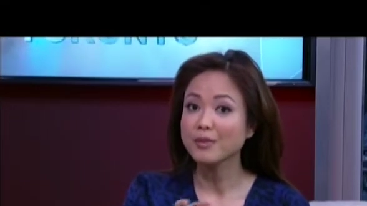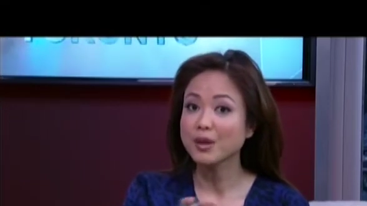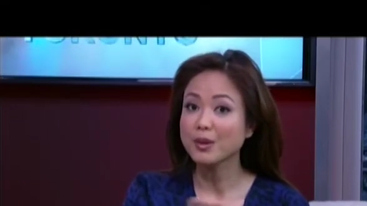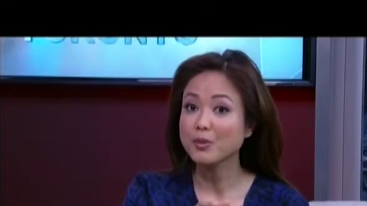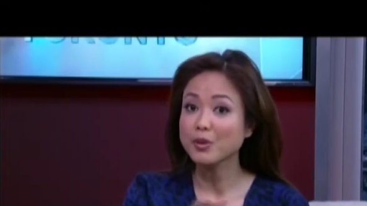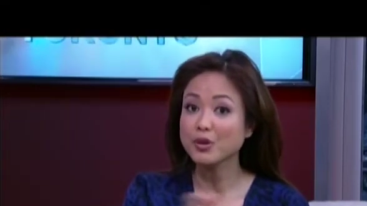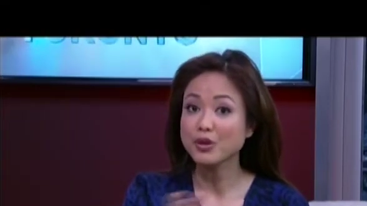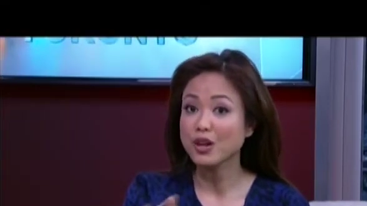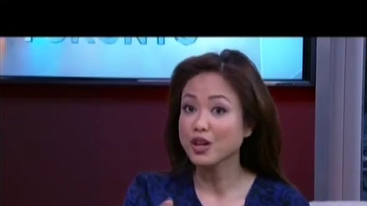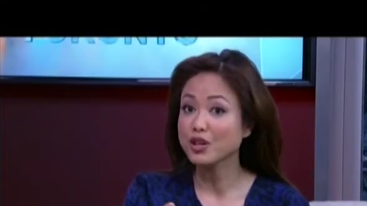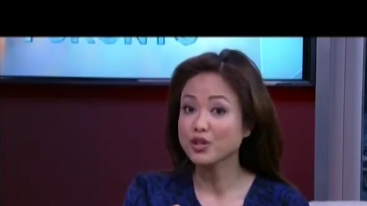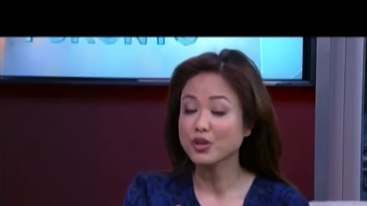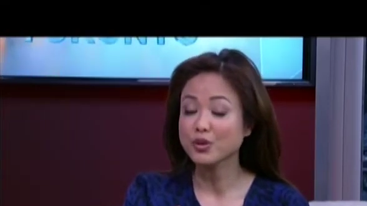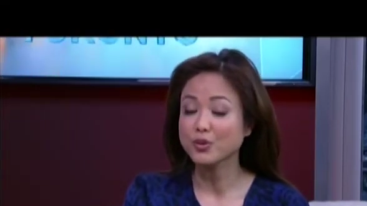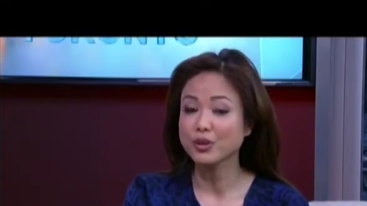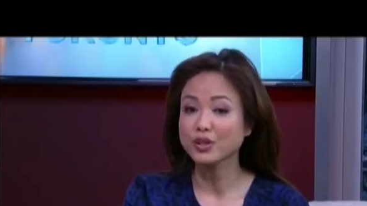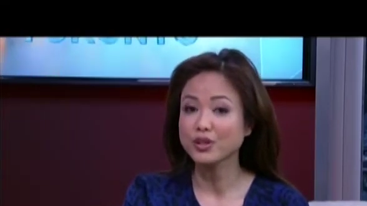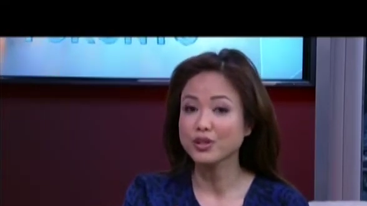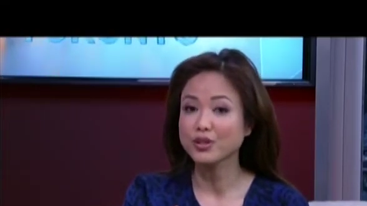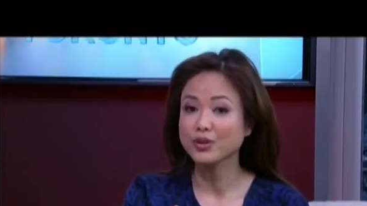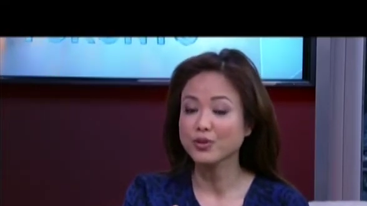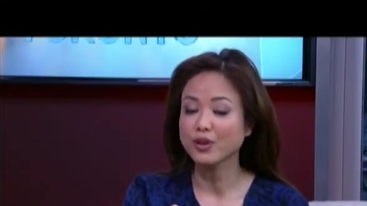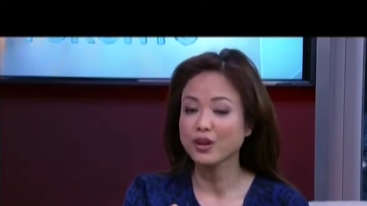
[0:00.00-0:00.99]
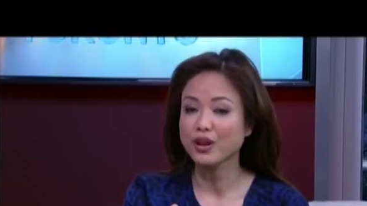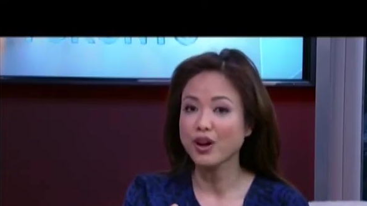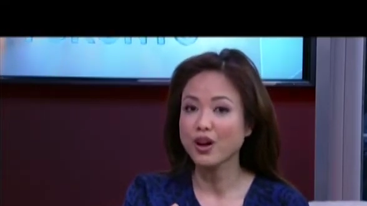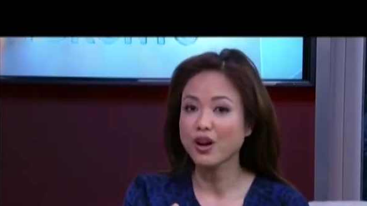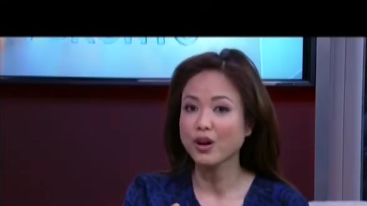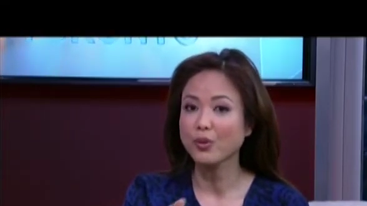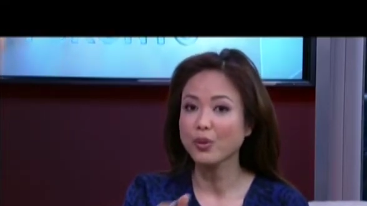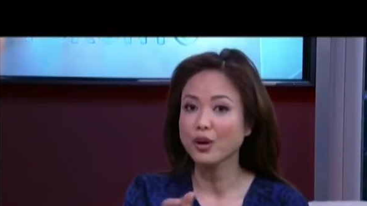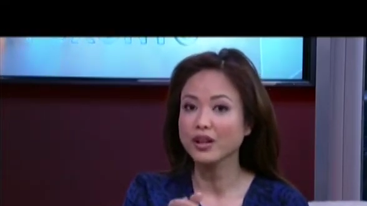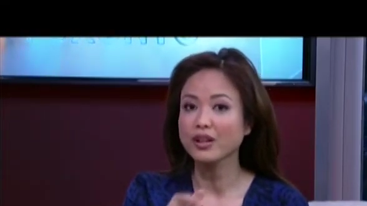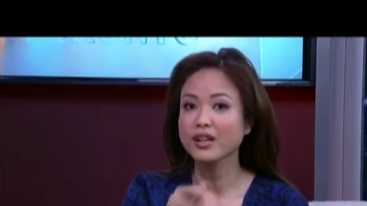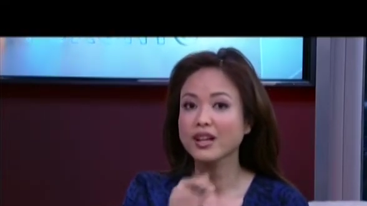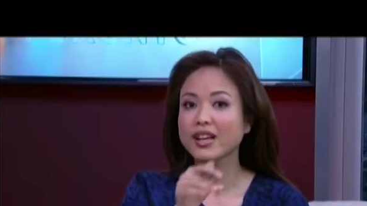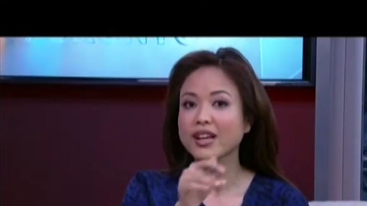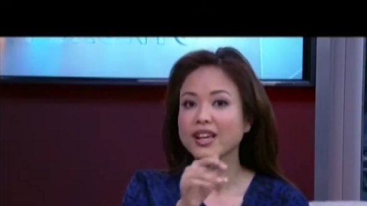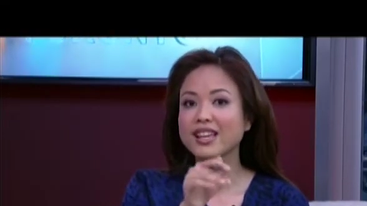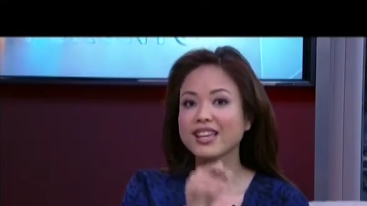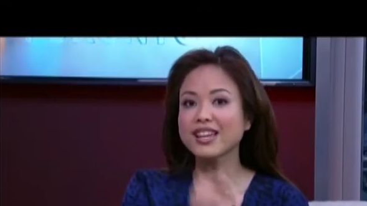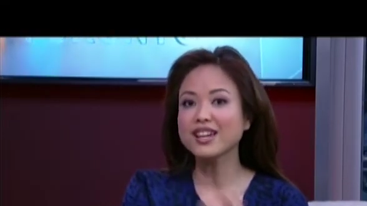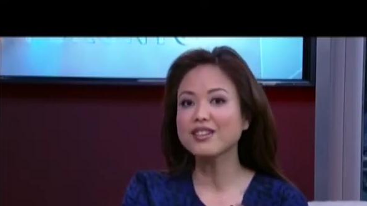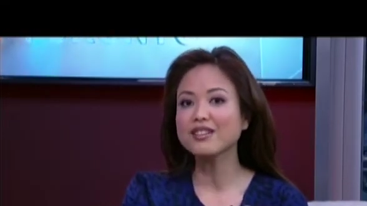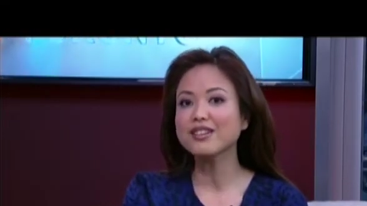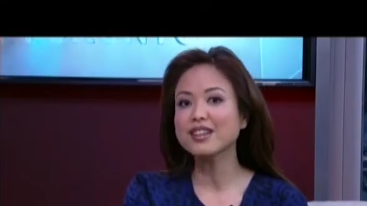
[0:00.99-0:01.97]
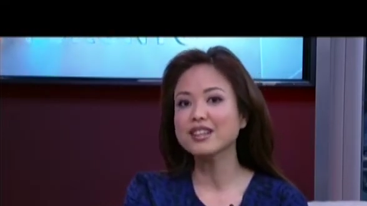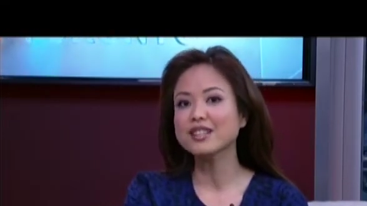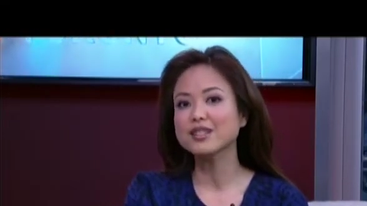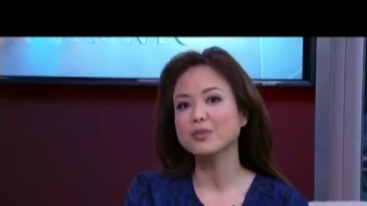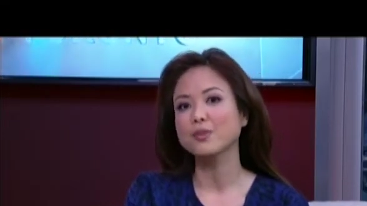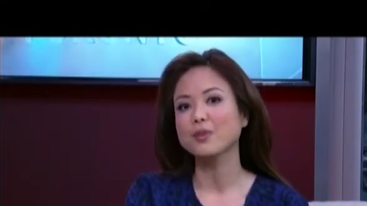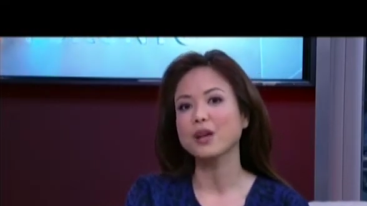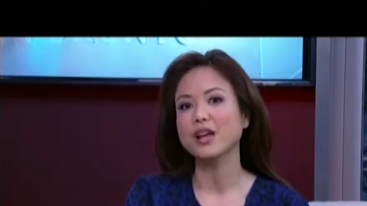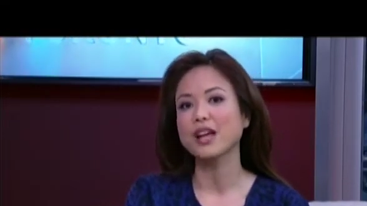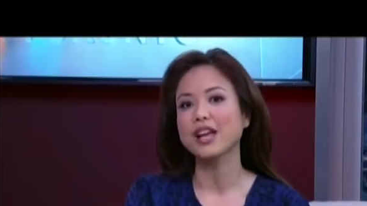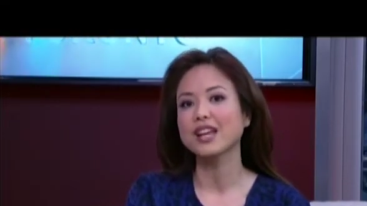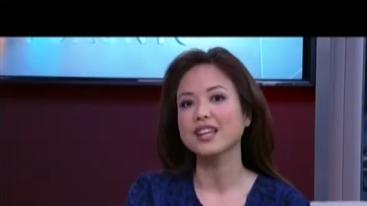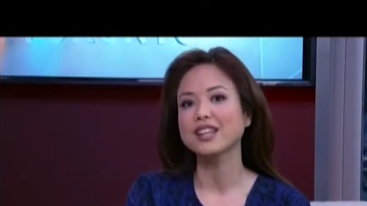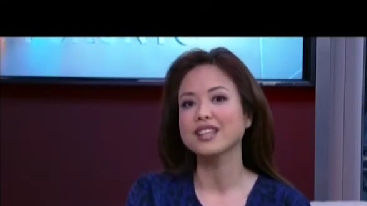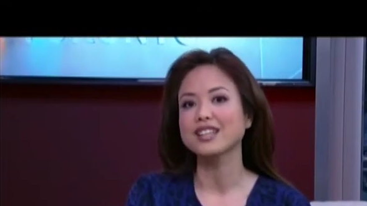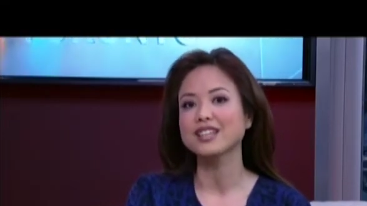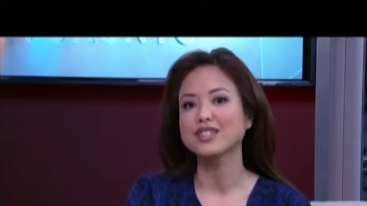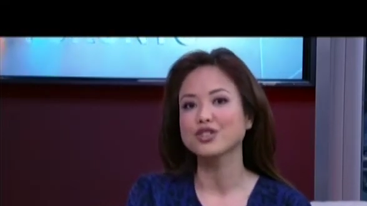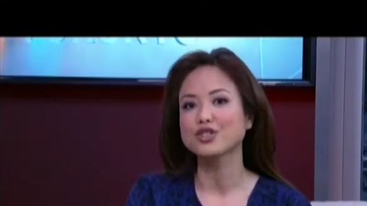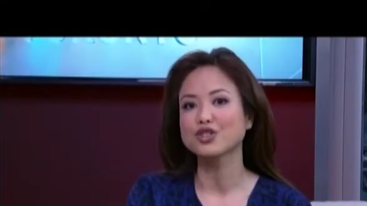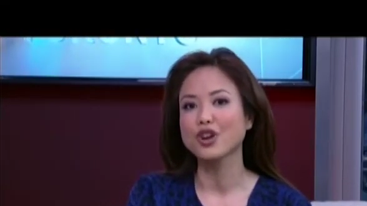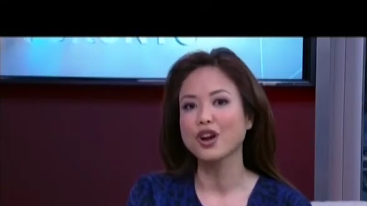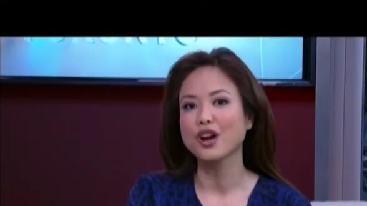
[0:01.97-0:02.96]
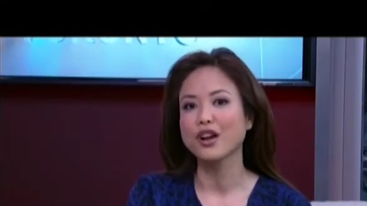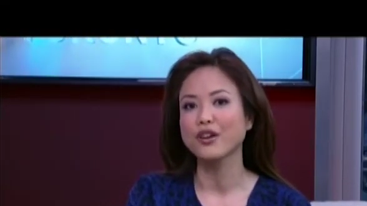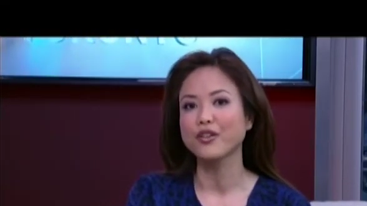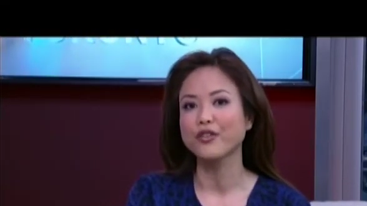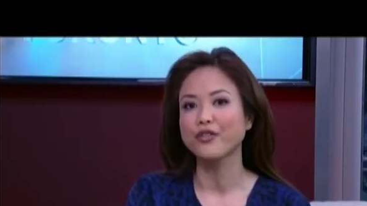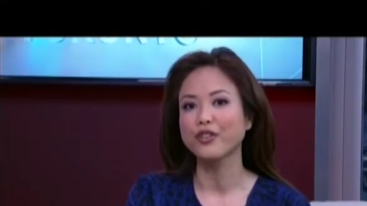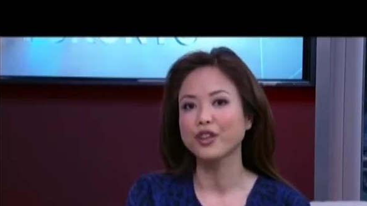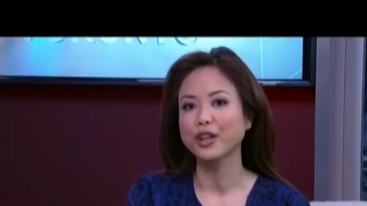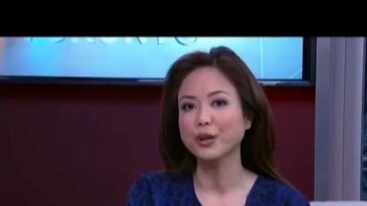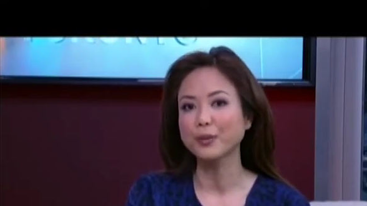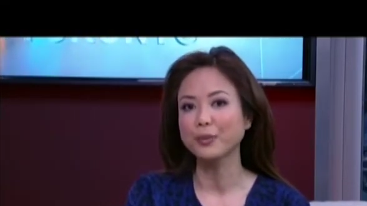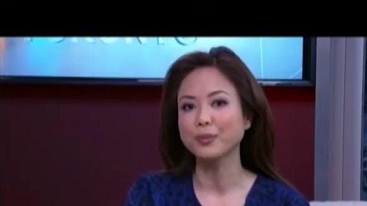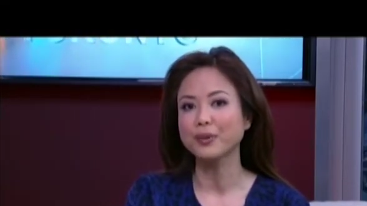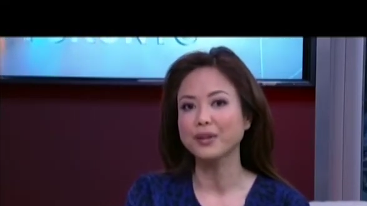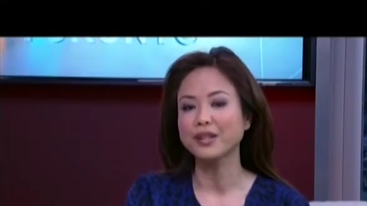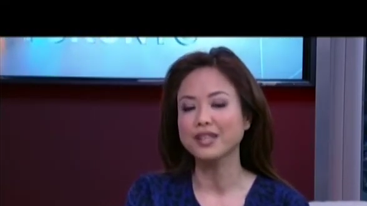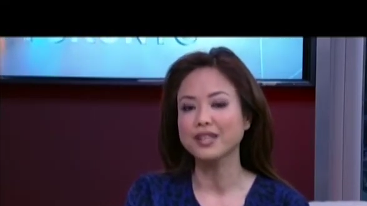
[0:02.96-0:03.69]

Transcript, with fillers: Maybe you're not sure what to do at all. Well, here to explain is John Philp.